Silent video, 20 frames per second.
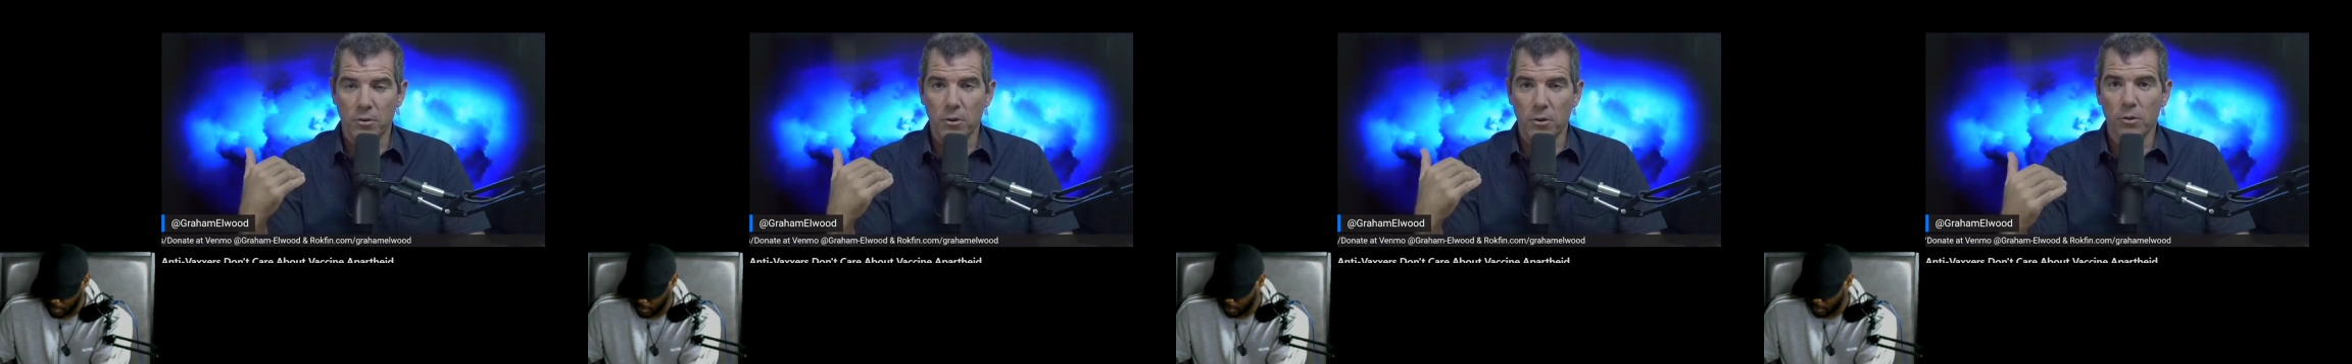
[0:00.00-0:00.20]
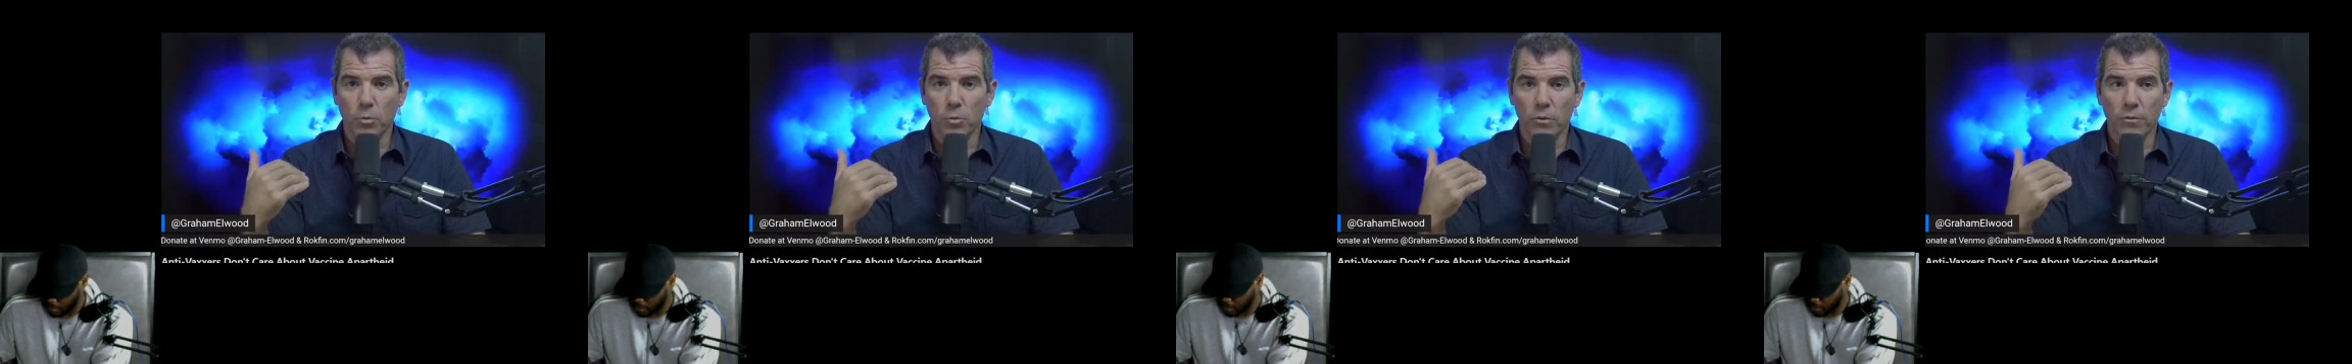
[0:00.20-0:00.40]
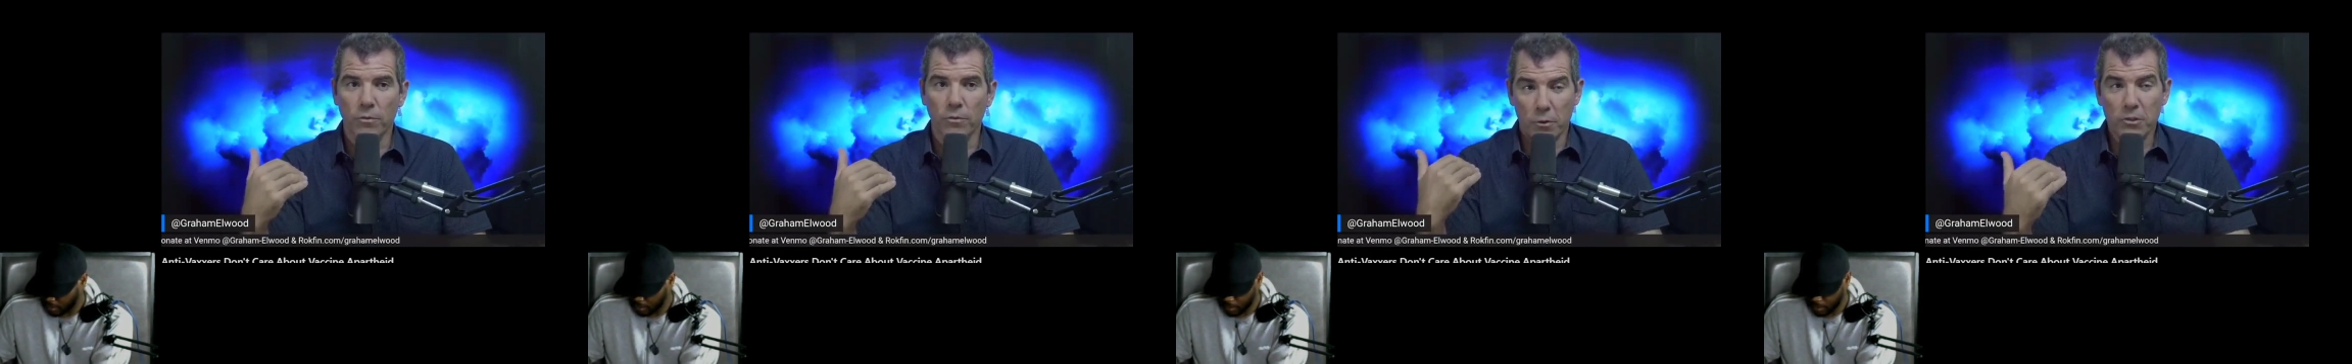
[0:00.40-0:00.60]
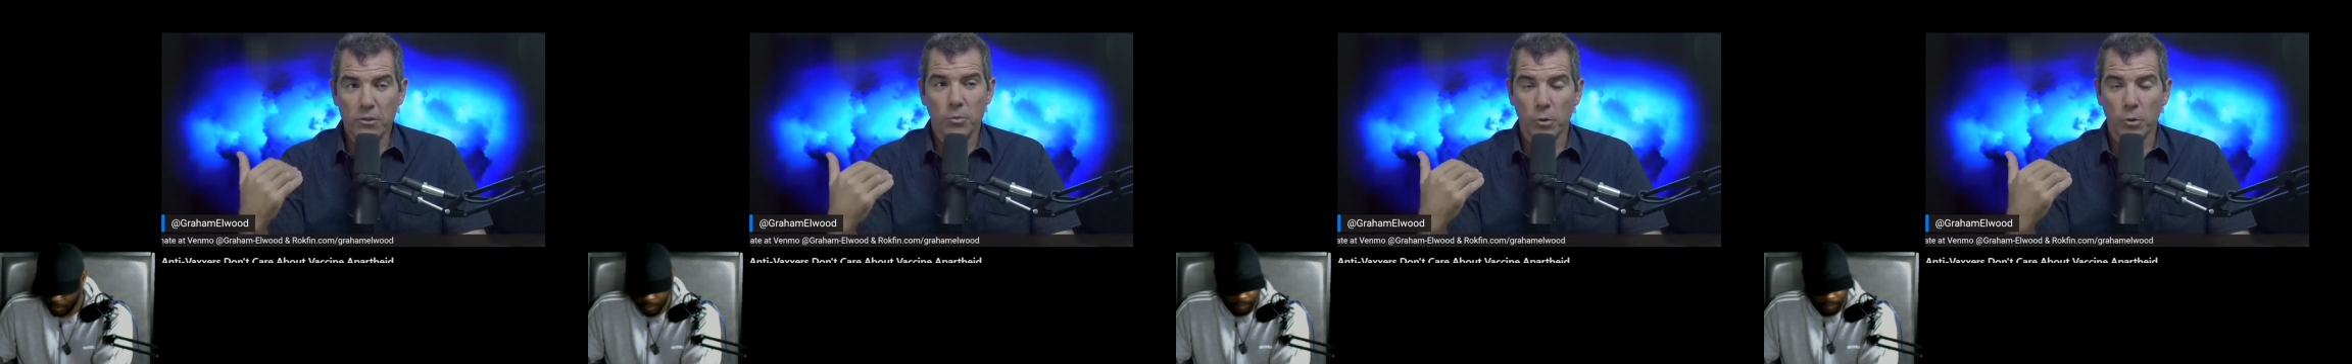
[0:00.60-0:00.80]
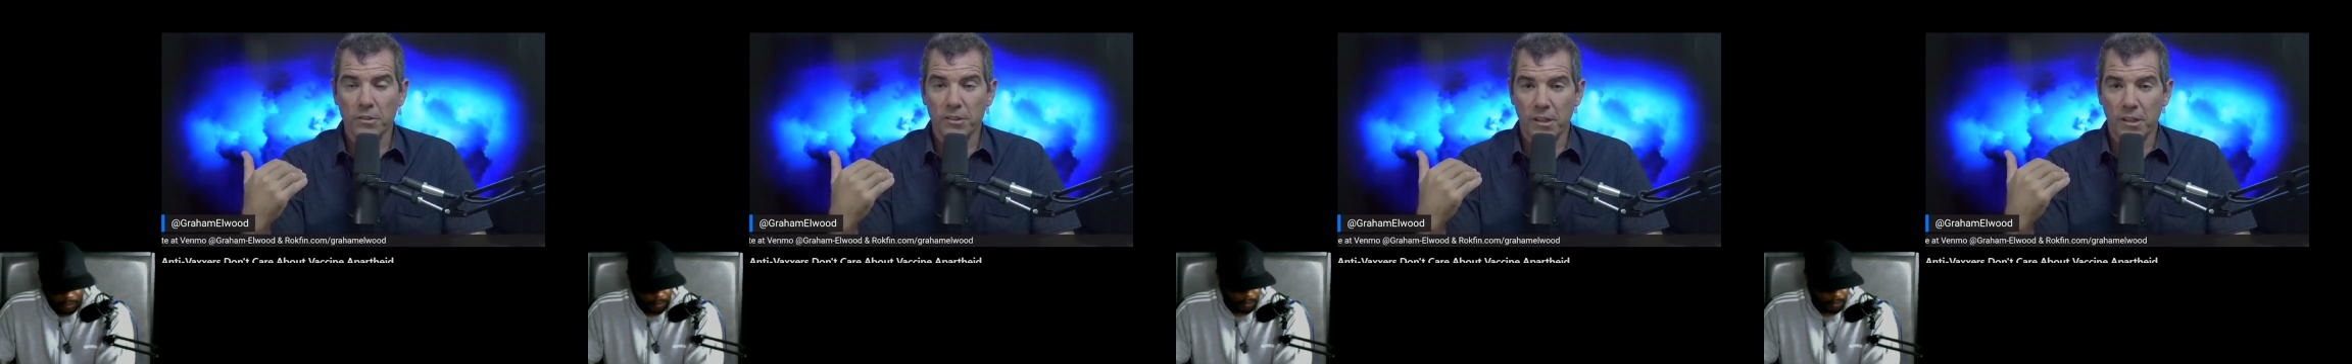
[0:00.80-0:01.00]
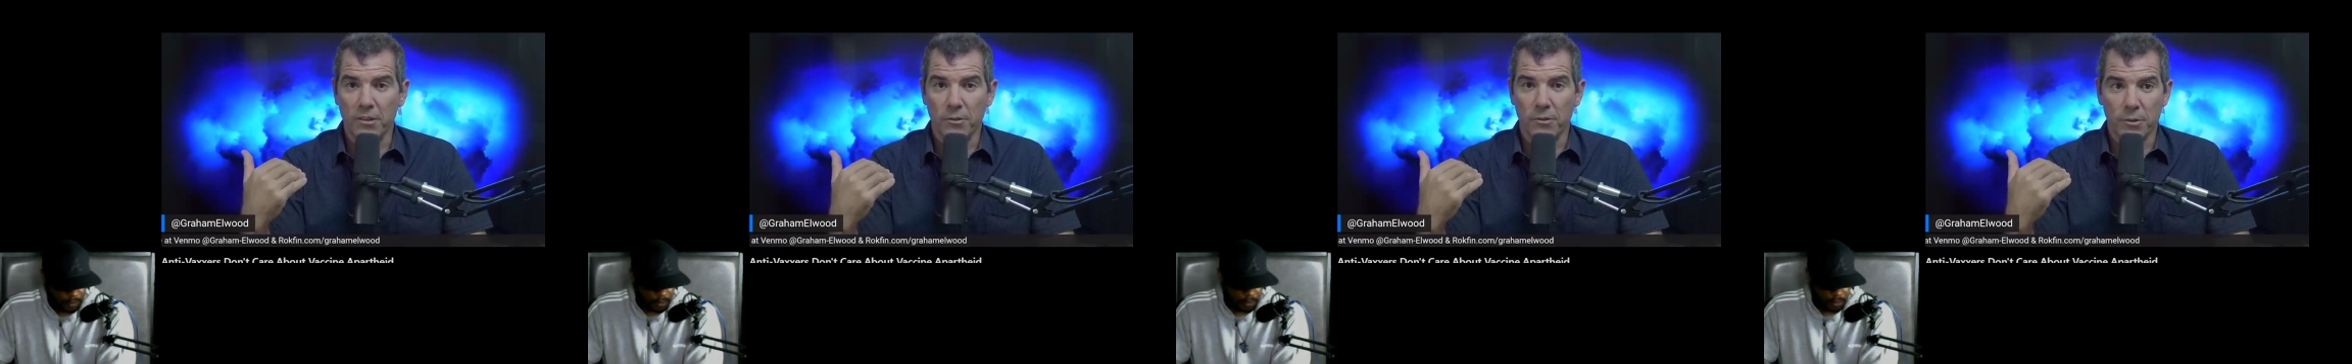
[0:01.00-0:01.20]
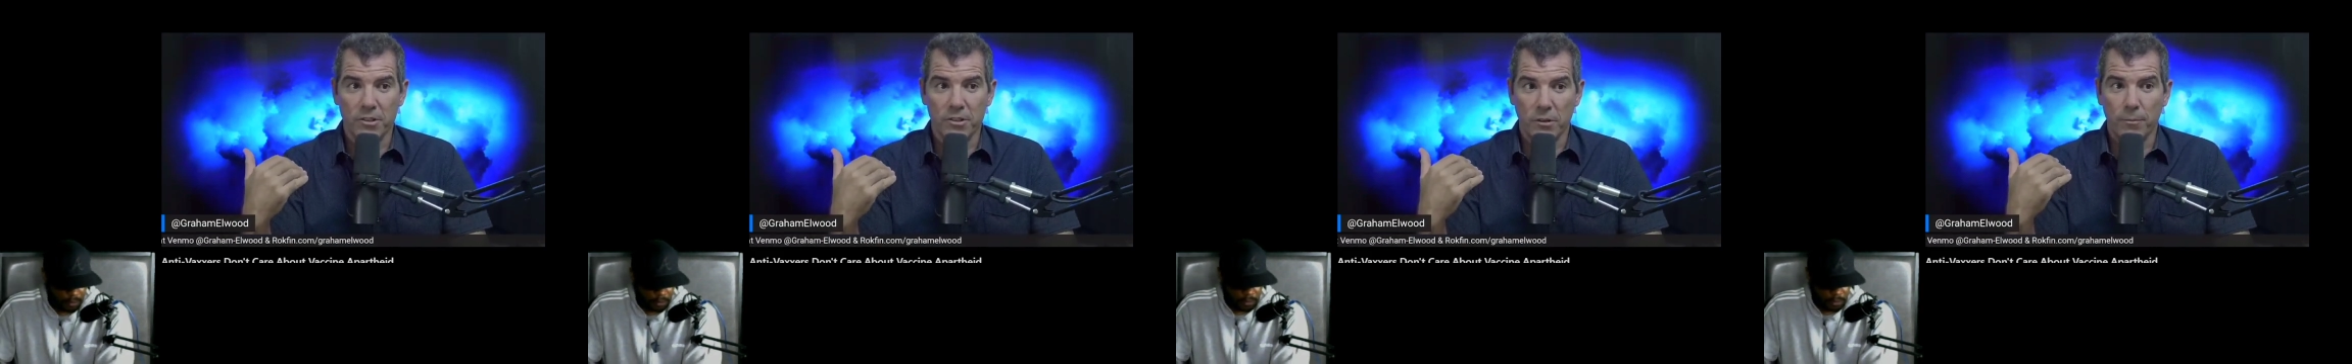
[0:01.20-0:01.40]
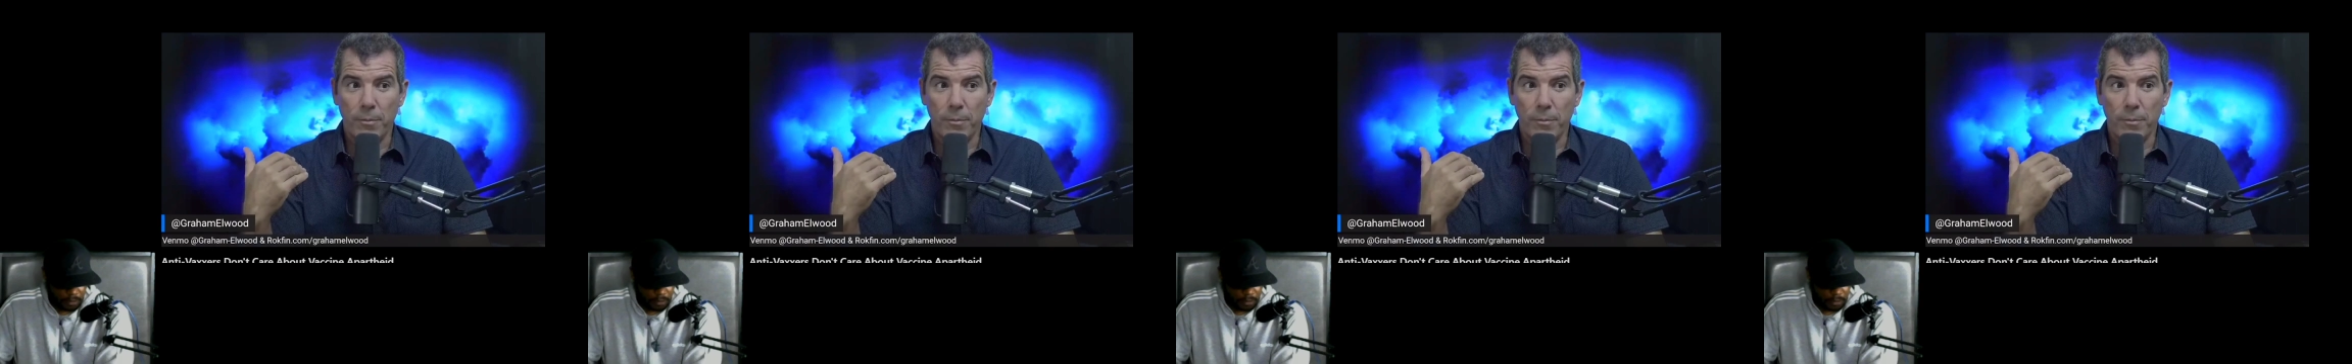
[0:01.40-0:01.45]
First world countries